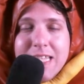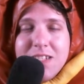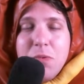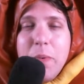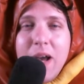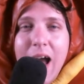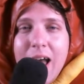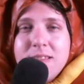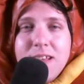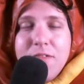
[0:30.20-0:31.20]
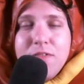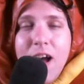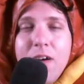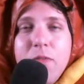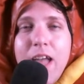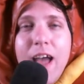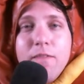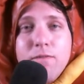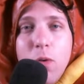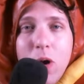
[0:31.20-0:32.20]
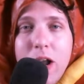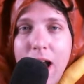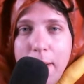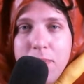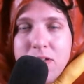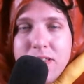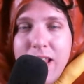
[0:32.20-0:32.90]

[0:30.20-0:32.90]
and when we last left off, we had 4 couples in the